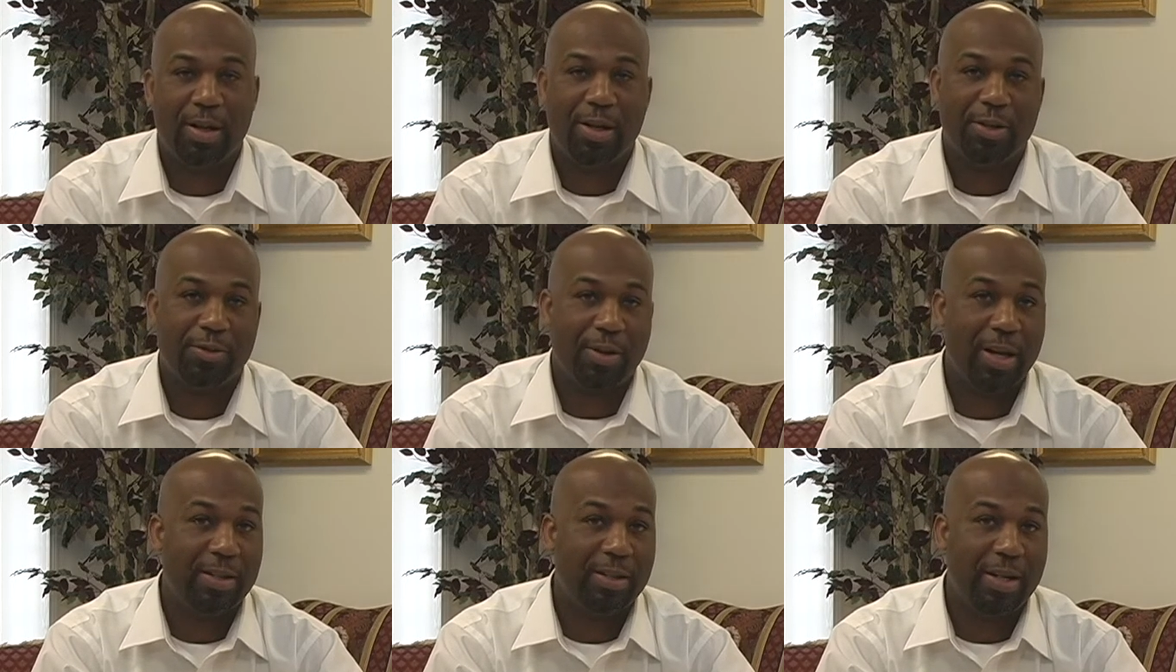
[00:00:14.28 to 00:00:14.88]

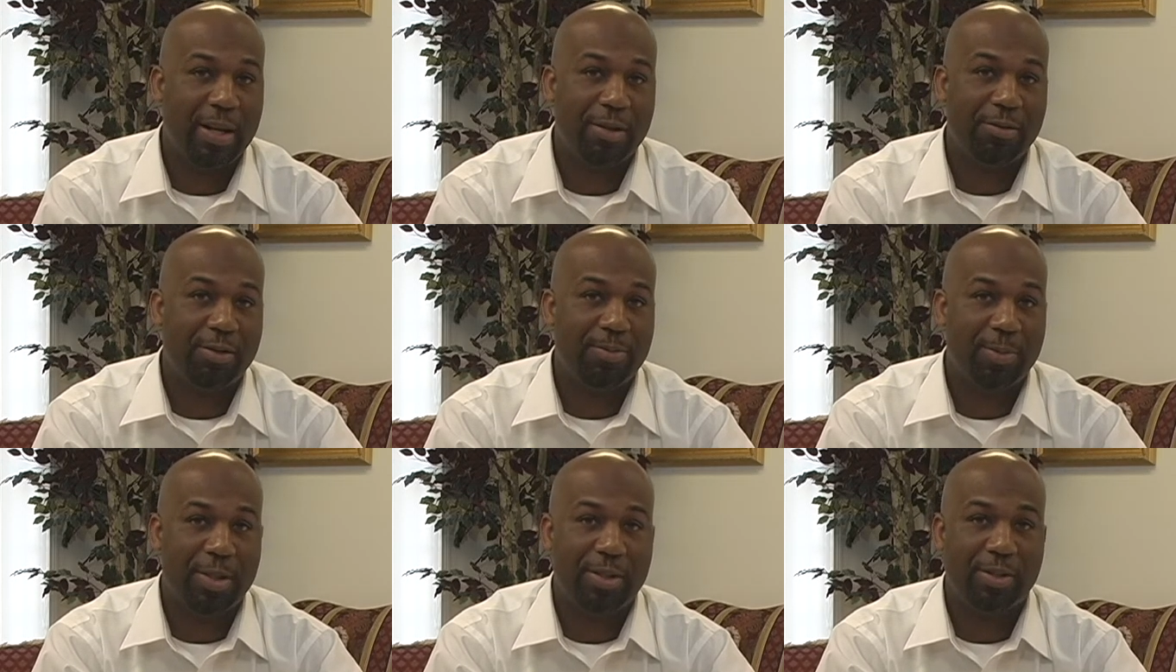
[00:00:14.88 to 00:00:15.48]
trying to gather
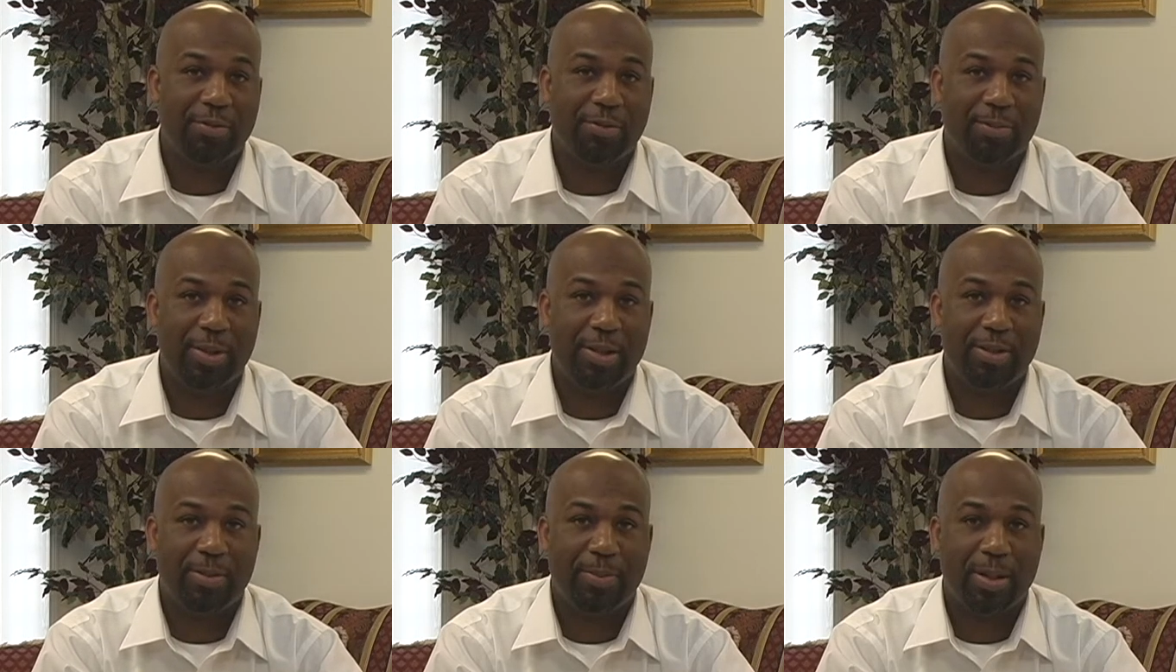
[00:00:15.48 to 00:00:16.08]
as much
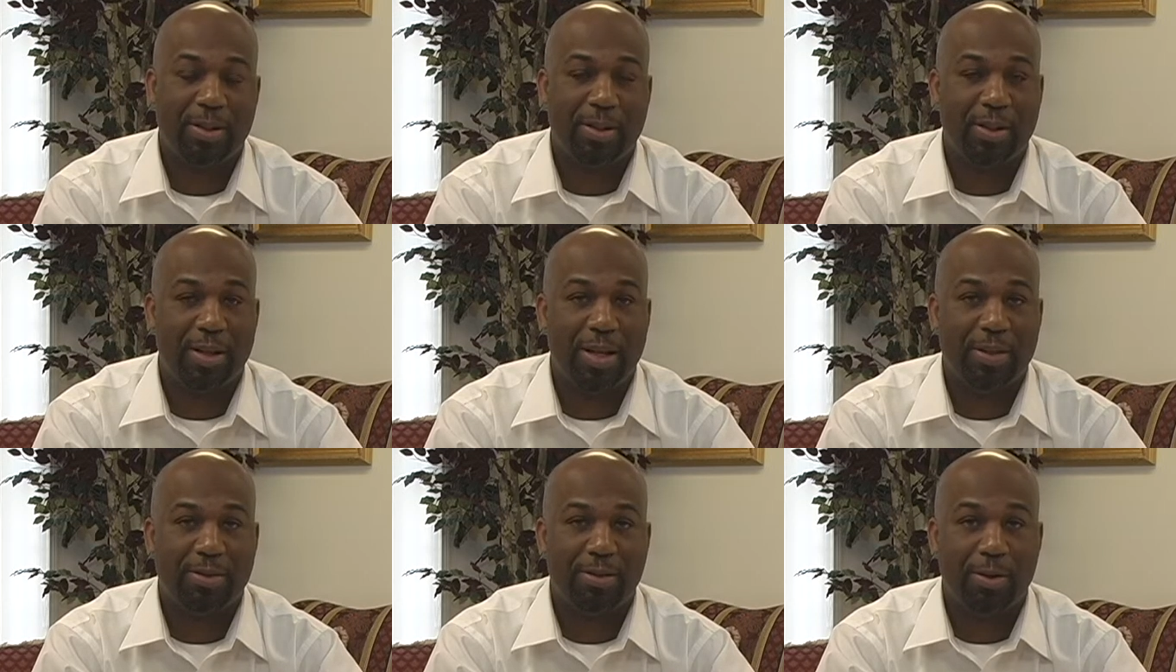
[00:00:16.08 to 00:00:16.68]
information about the
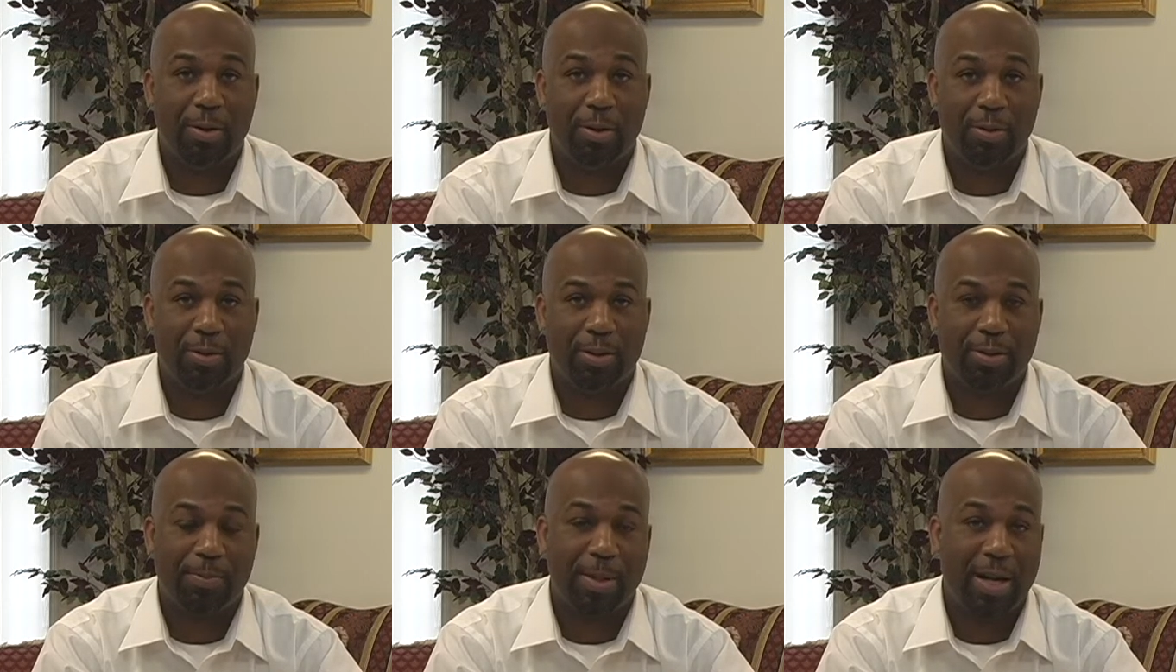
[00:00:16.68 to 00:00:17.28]
client's
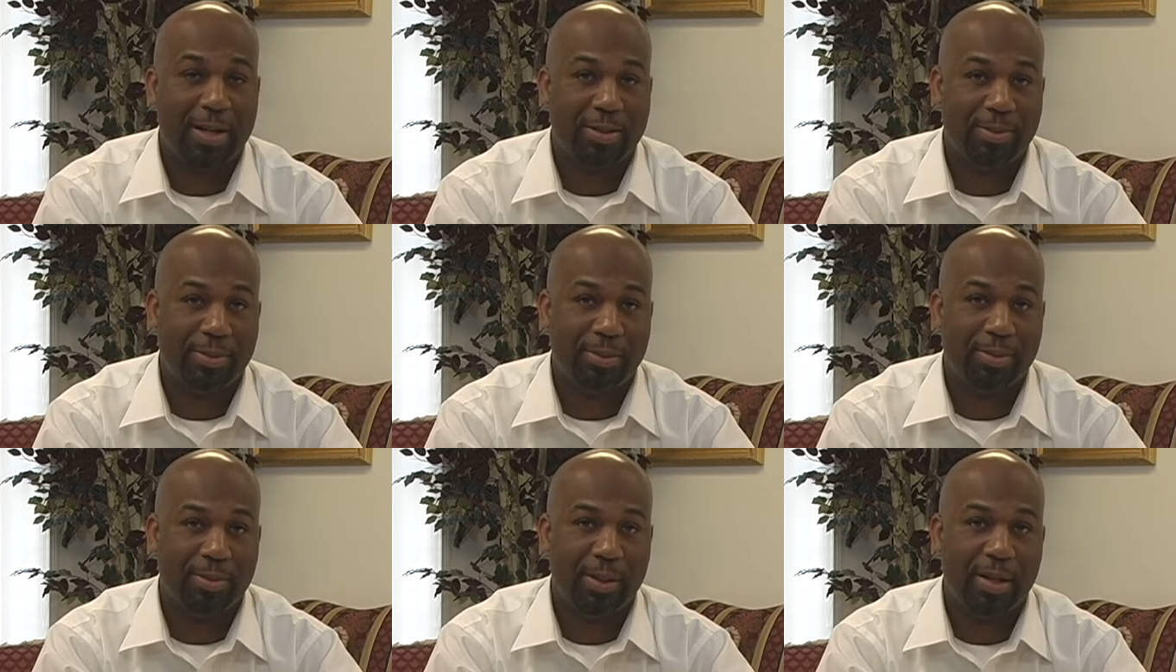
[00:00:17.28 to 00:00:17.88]
goals as
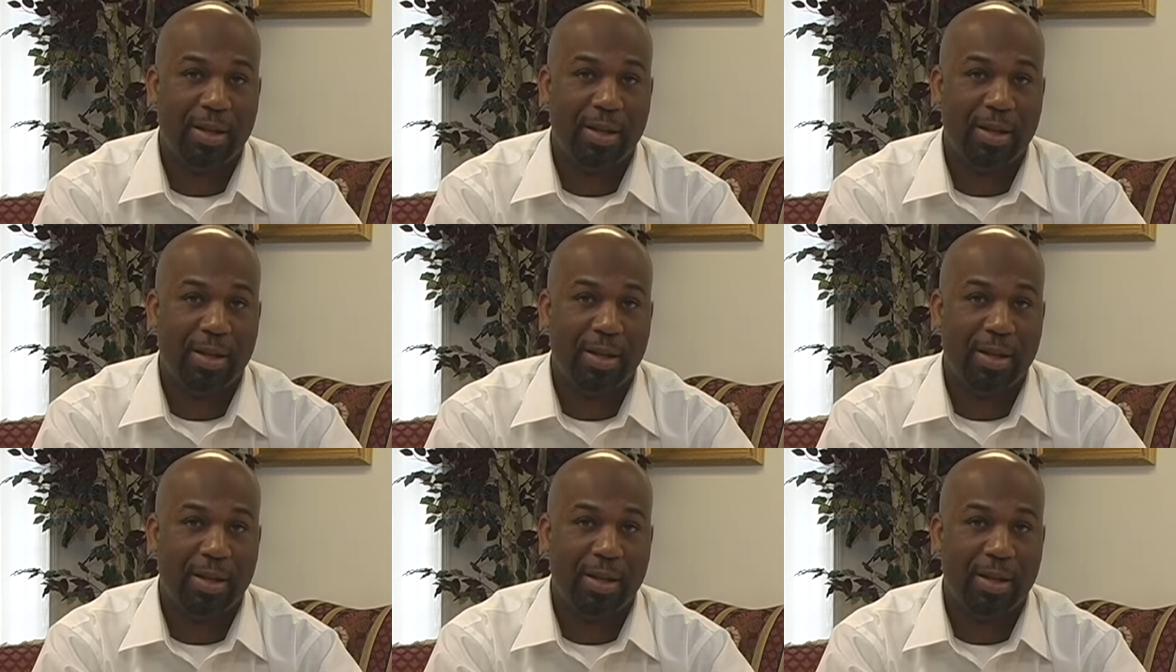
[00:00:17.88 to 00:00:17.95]
possible.